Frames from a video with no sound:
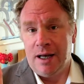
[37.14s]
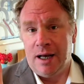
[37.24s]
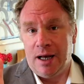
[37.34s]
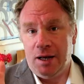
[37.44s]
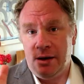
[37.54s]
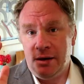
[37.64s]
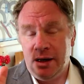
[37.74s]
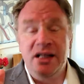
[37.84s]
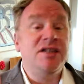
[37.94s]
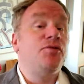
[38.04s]

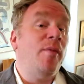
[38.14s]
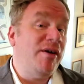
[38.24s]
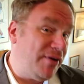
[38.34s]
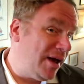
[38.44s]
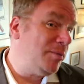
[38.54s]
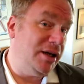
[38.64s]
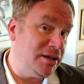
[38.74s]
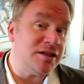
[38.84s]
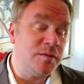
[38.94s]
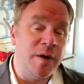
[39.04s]
At least for my
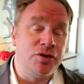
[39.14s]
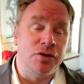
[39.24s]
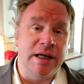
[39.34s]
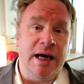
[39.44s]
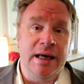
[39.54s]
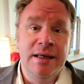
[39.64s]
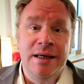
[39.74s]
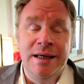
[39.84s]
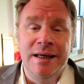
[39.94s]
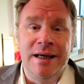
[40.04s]
family, it's a special day.
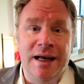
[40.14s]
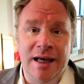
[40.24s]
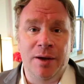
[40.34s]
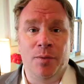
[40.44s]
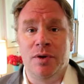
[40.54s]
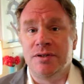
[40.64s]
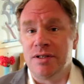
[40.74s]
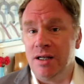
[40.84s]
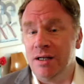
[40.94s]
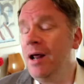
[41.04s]
It
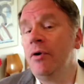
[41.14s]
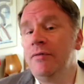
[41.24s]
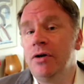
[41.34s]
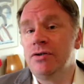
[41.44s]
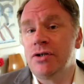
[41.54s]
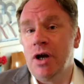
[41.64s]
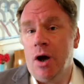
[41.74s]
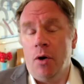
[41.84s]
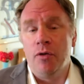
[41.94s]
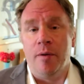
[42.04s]
was a number of years
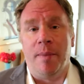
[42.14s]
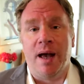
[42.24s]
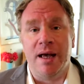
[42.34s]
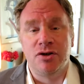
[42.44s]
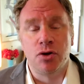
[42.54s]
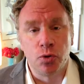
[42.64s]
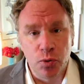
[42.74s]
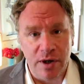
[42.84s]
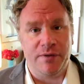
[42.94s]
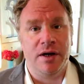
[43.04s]
ago that my
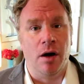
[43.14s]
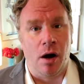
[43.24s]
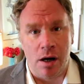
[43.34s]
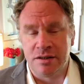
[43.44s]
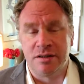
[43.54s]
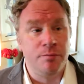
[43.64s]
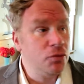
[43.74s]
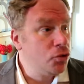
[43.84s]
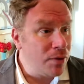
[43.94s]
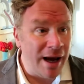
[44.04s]
terrific,
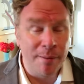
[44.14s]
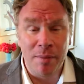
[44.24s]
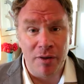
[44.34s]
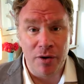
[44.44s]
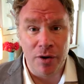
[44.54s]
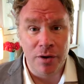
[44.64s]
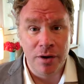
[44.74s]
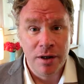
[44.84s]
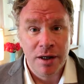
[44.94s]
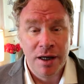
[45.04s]
awesome
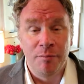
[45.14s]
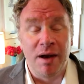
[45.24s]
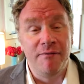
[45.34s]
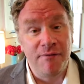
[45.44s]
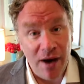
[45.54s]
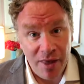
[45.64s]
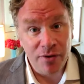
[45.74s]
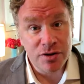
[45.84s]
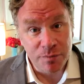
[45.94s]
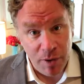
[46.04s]
grandmother, my
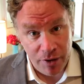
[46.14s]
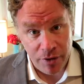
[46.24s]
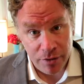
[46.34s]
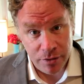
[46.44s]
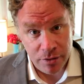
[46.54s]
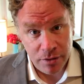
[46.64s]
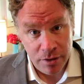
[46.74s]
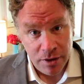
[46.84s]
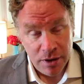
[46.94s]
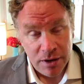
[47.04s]
father's mother,
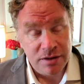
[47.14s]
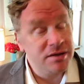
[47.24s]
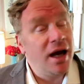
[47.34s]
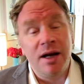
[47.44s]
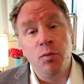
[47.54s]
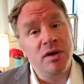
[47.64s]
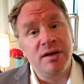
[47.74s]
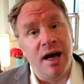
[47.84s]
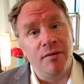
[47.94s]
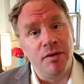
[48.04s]
died and
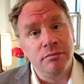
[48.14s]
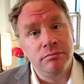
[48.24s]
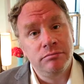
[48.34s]
went to heaven.